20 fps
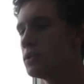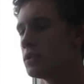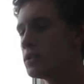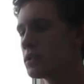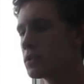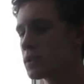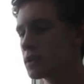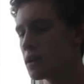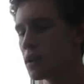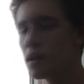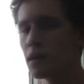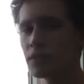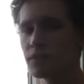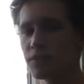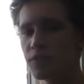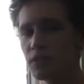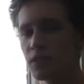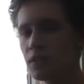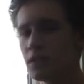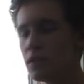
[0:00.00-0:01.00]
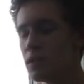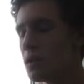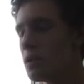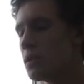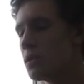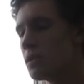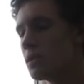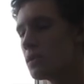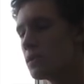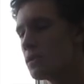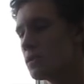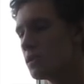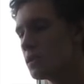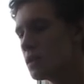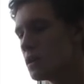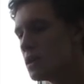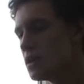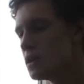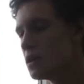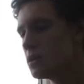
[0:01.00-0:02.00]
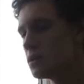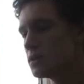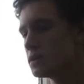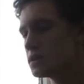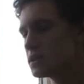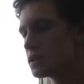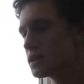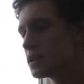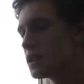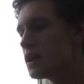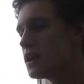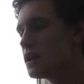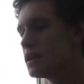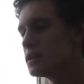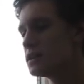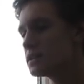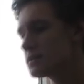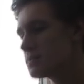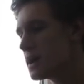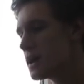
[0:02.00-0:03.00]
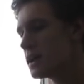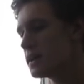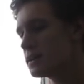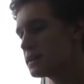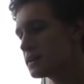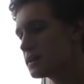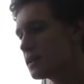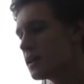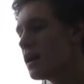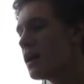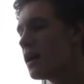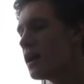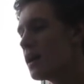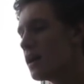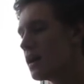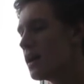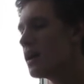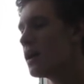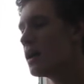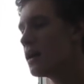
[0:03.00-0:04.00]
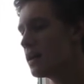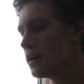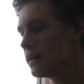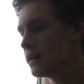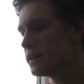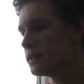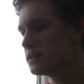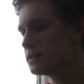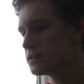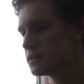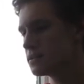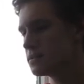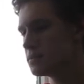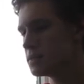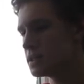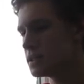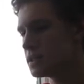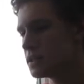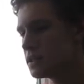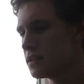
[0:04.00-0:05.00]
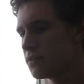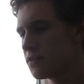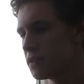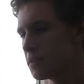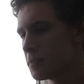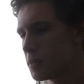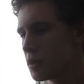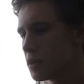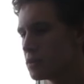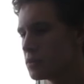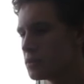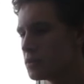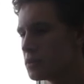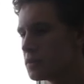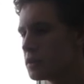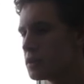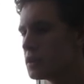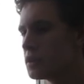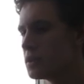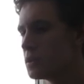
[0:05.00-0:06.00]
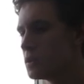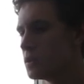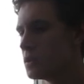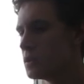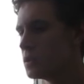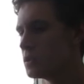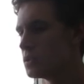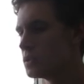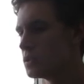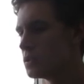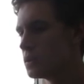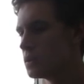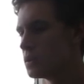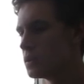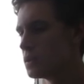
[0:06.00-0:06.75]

you can't feel, which inclines mankind to believe them unreal.